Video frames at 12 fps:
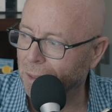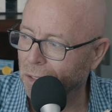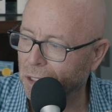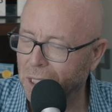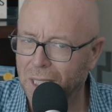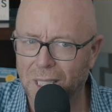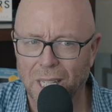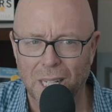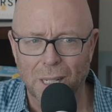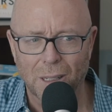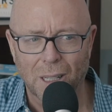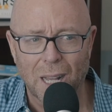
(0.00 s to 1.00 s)
GE
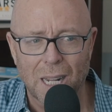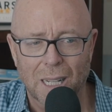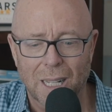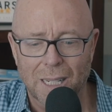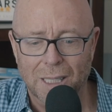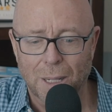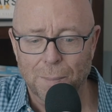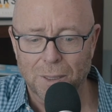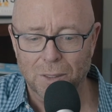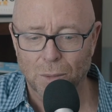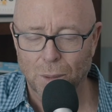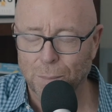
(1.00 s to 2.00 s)
had a lot, a lot of
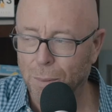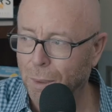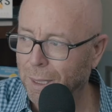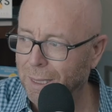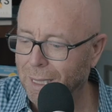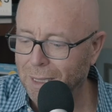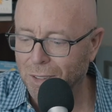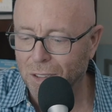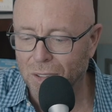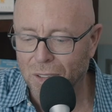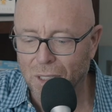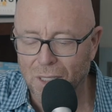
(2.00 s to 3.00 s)
companies at one point, and then he's
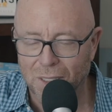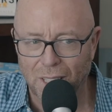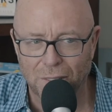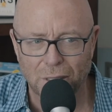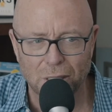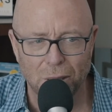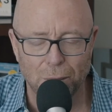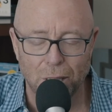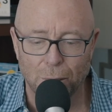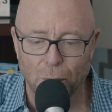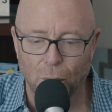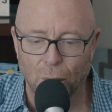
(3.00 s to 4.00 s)
just started. If he couldn't be
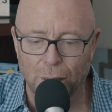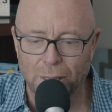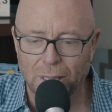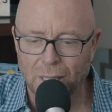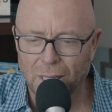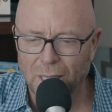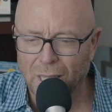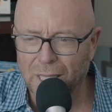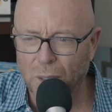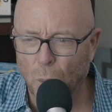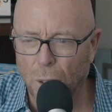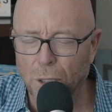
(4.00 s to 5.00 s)
number one, I
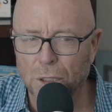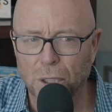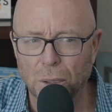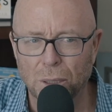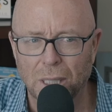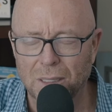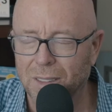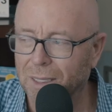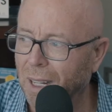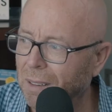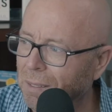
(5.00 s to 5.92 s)
think one or two they'd sell.